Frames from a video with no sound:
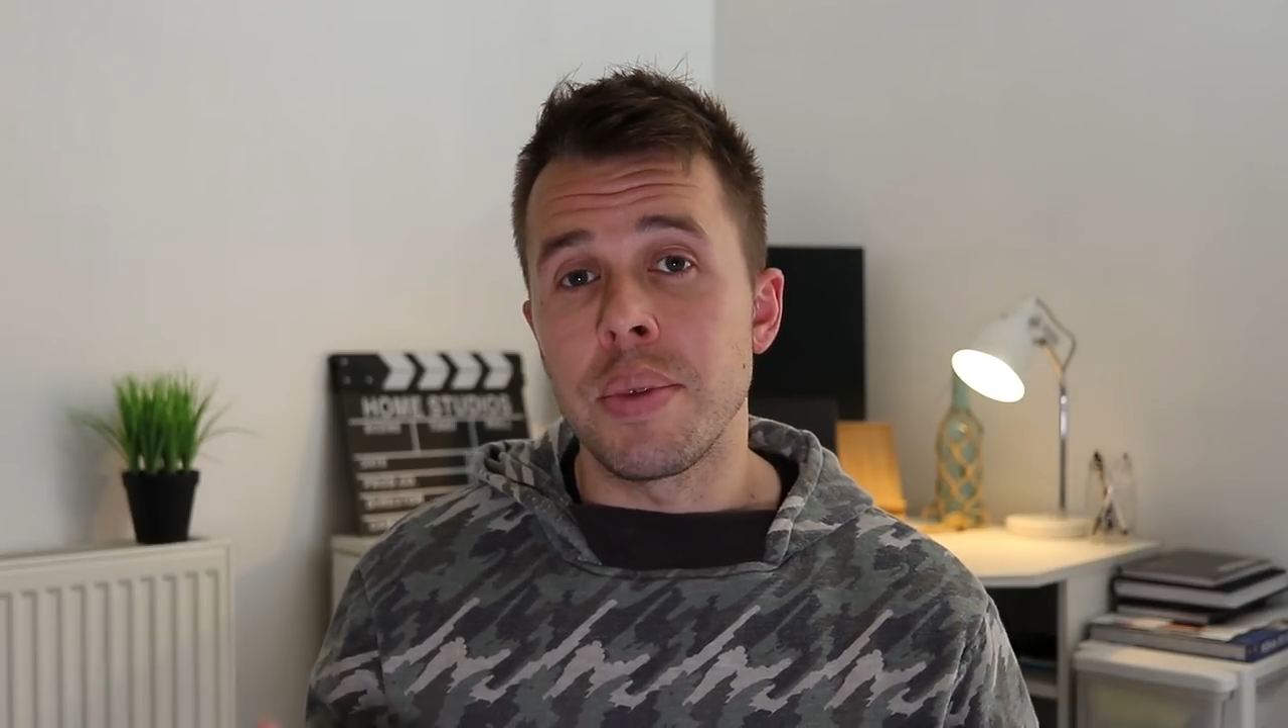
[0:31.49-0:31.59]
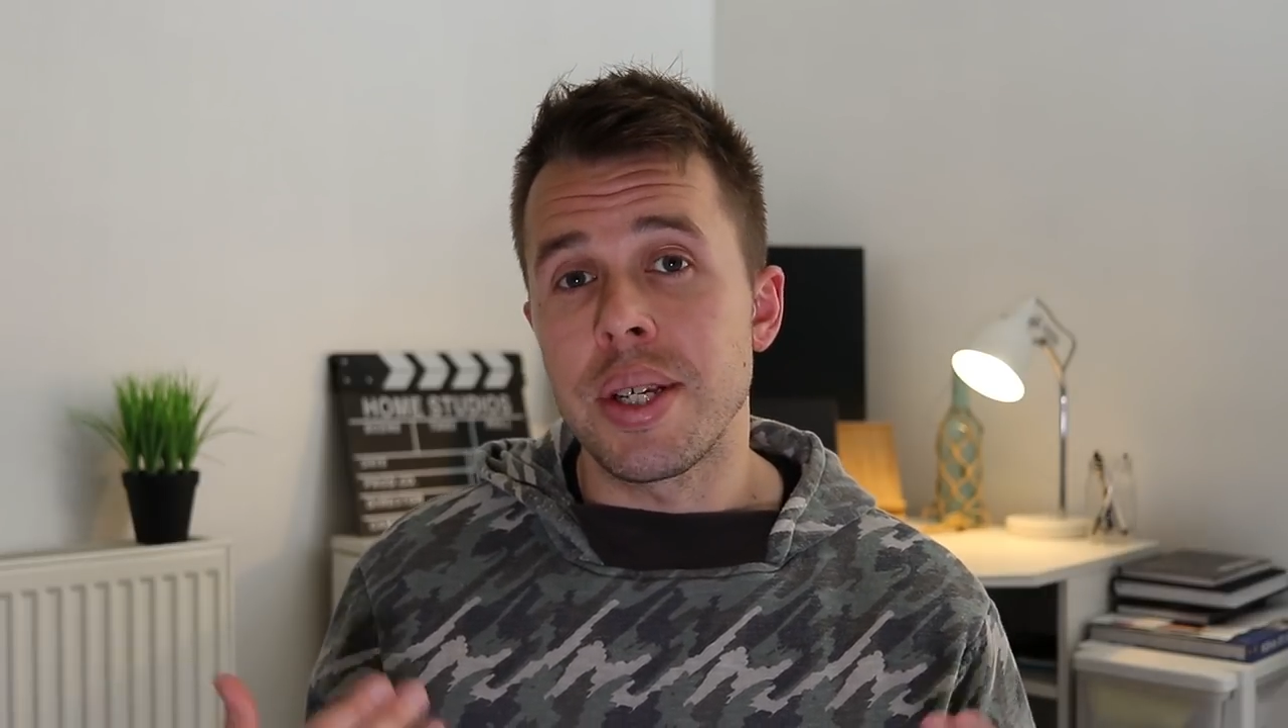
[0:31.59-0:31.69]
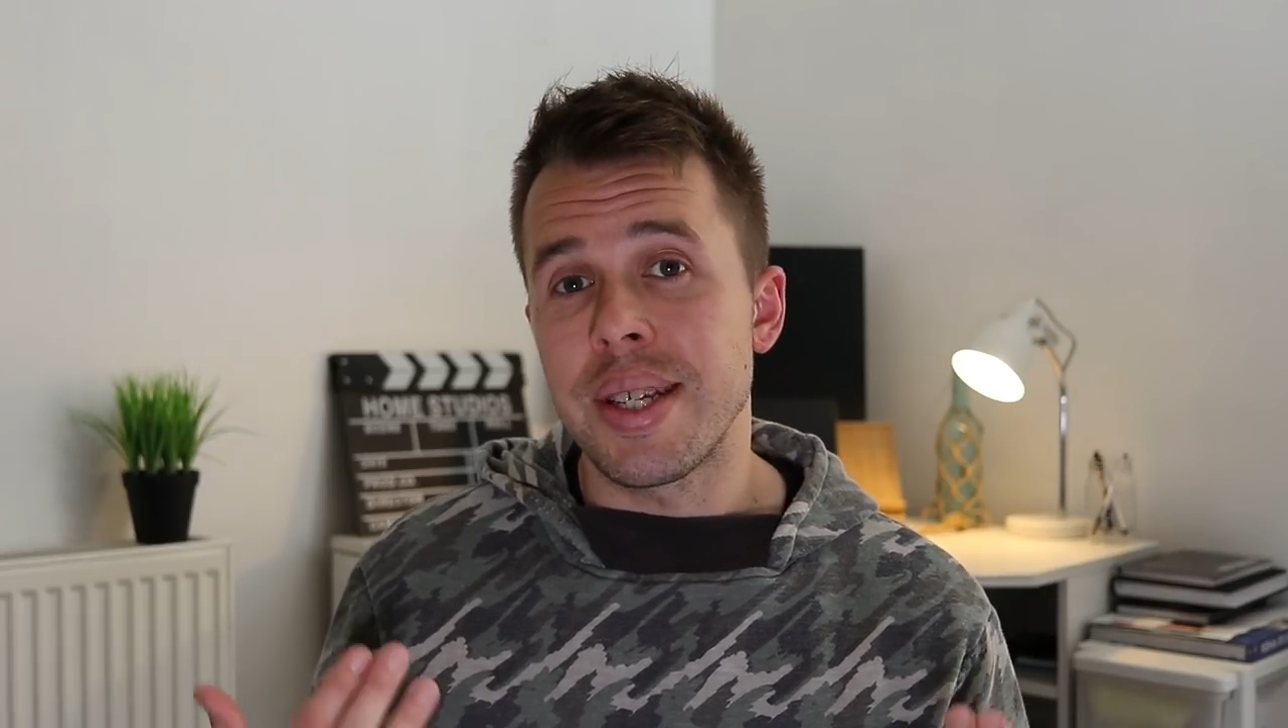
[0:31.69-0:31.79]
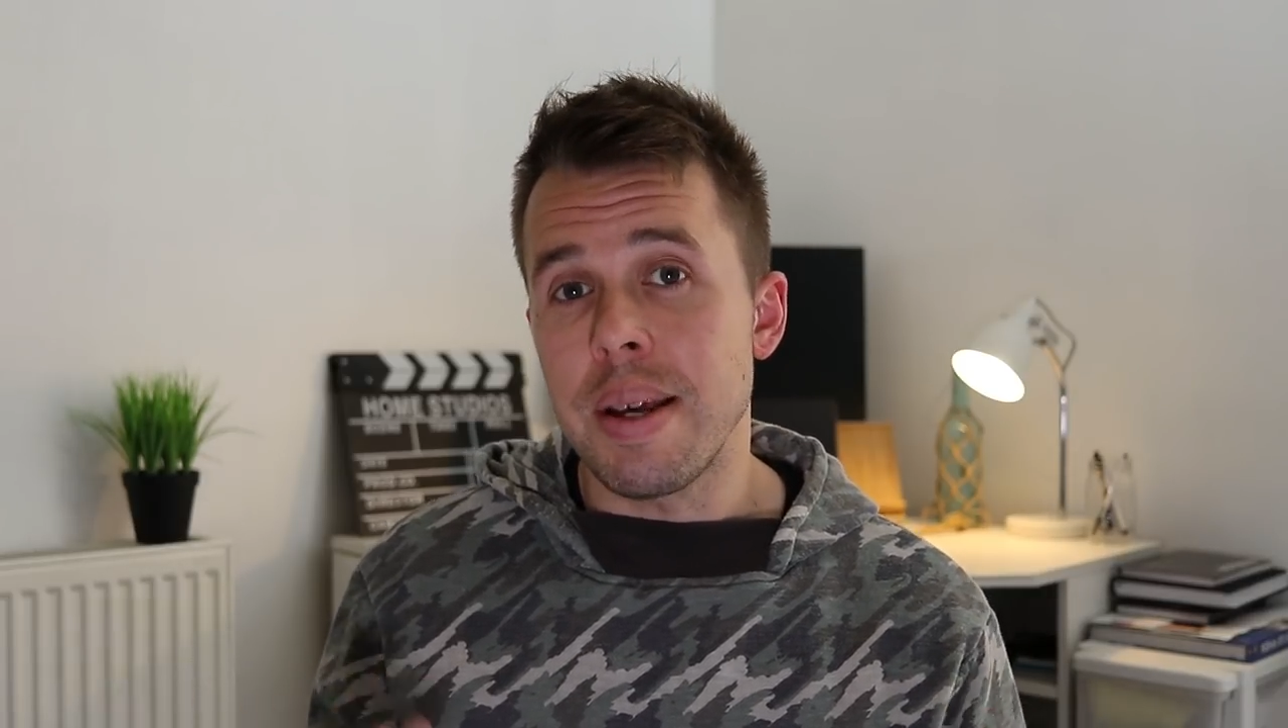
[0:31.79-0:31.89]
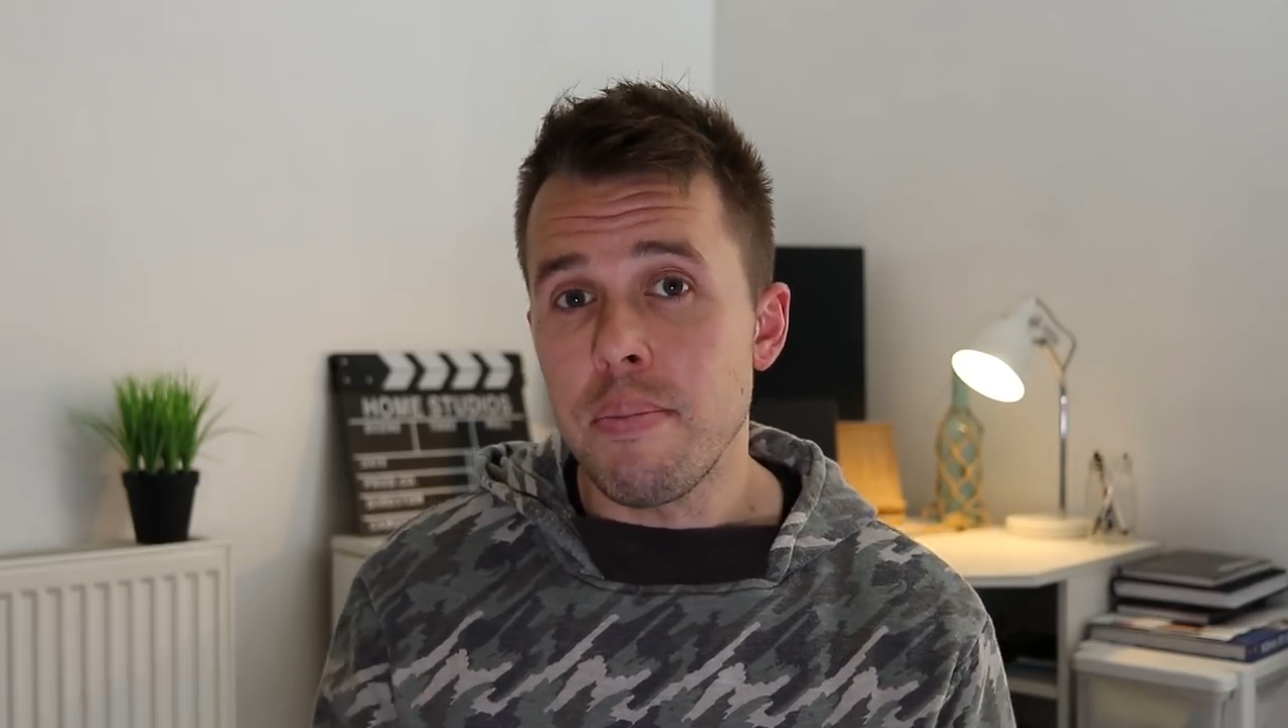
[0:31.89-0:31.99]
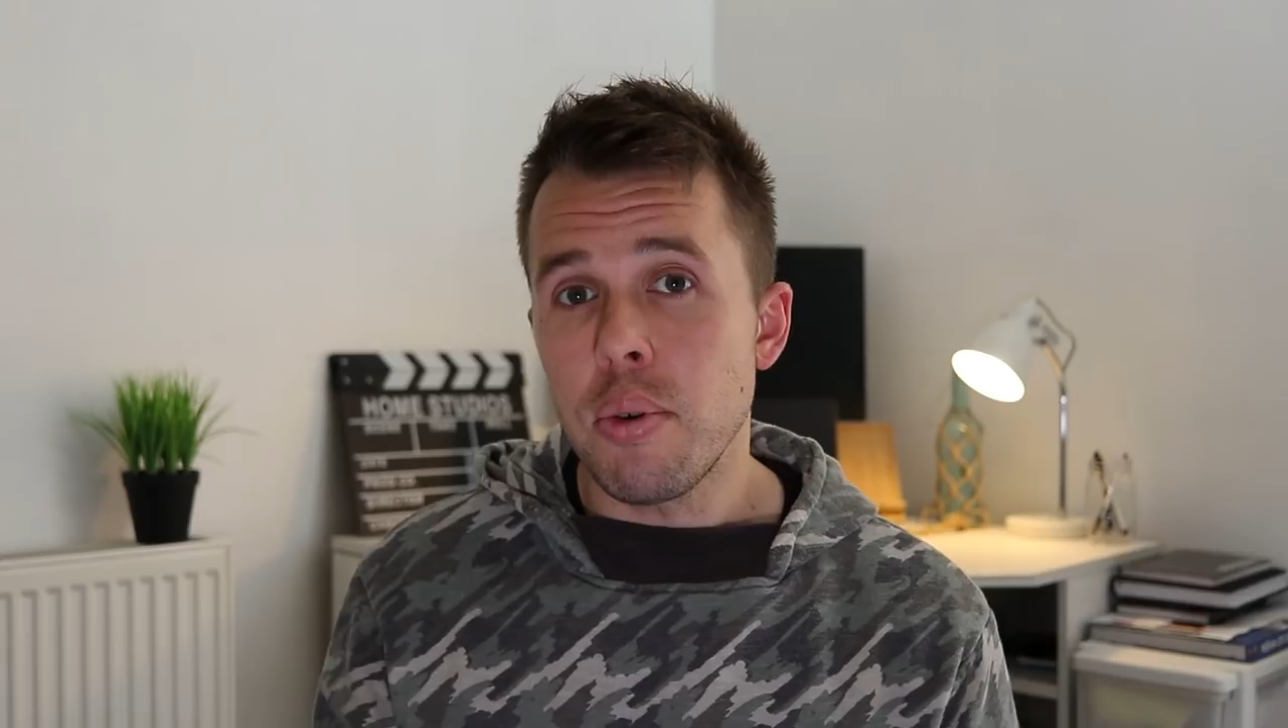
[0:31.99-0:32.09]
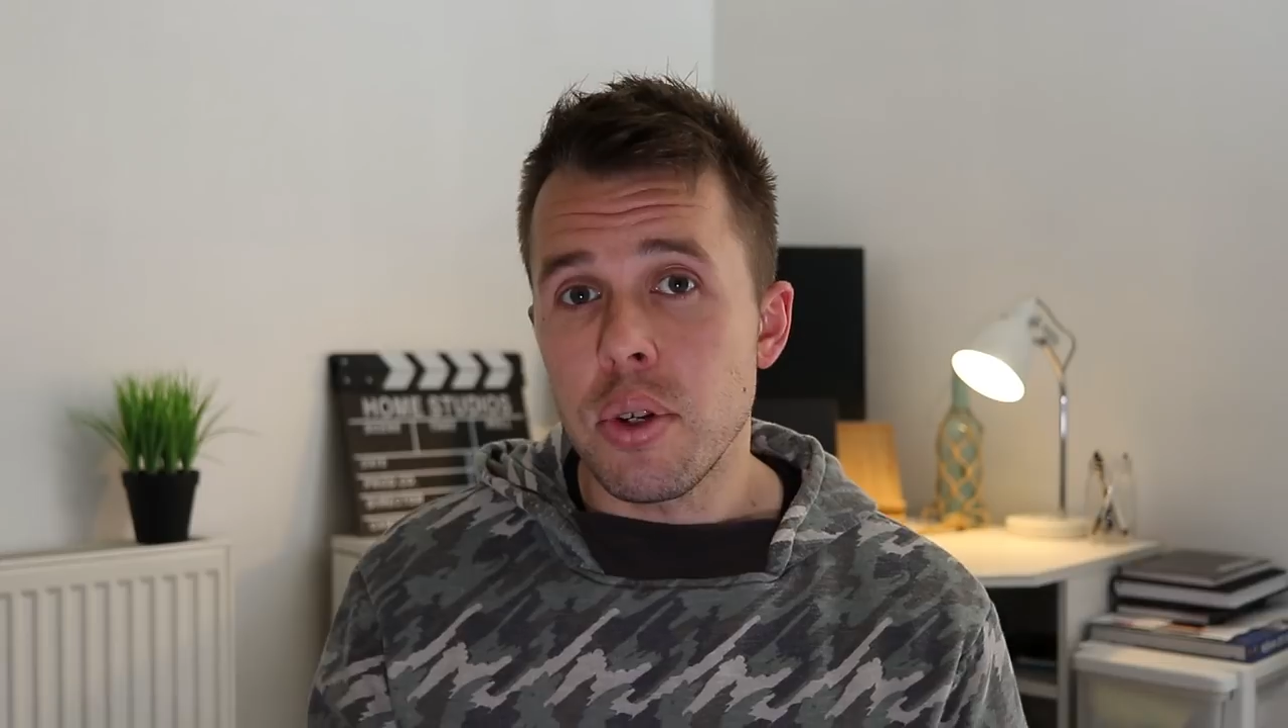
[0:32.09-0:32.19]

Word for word: simple